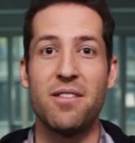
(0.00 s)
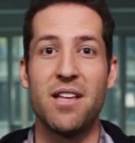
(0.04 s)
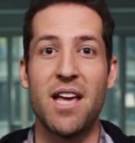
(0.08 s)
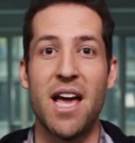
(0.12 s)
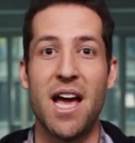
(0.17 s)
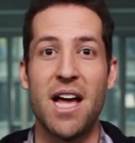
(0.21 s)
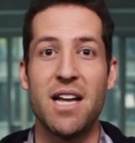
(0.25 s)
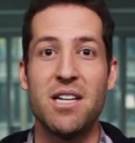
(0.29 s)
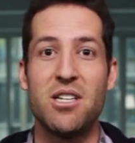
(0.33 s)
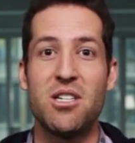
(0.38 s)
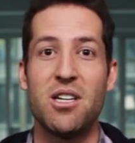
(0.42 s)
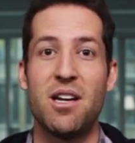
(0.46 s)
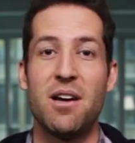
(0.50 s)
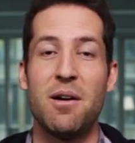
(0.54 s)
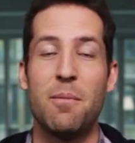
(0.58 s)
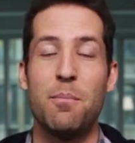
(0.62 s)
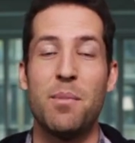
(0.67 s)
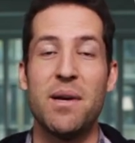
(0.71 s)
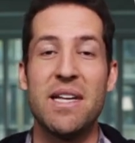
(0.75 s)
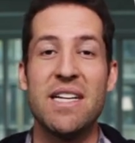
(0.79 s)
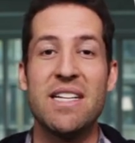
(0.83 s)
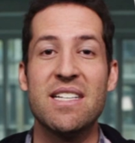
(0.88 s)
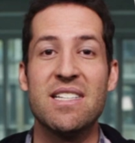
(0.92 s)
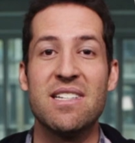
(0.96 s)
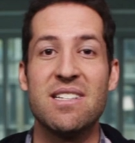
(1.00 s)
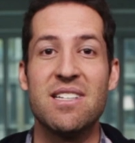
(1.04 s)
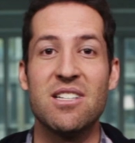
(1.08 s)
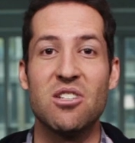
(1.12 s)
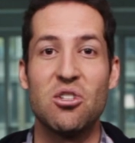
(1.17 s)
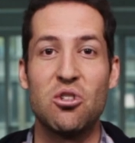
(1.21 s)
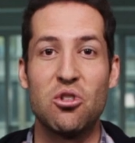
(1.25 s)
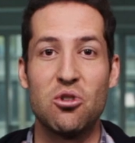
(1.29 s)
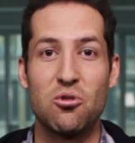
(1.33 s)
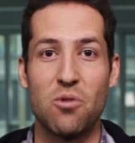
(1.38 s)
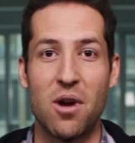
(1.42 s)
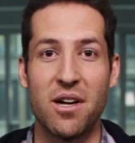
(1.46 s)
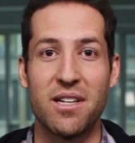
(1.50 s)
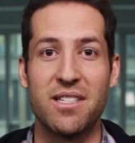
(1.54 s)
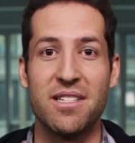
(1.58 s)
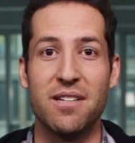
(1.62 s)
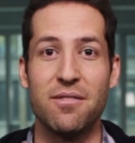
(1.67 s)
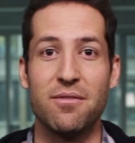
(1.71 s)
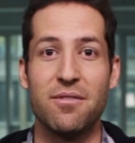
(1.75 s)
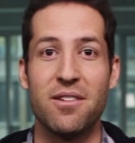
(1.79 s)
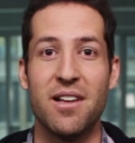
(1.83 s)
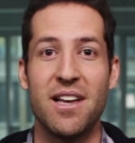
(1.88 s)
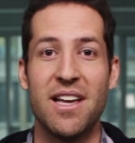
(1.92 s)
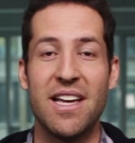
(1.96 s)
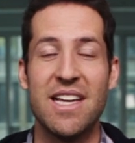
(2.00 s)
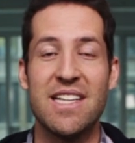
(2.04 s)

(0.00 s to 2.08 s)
the edge, he is destructive.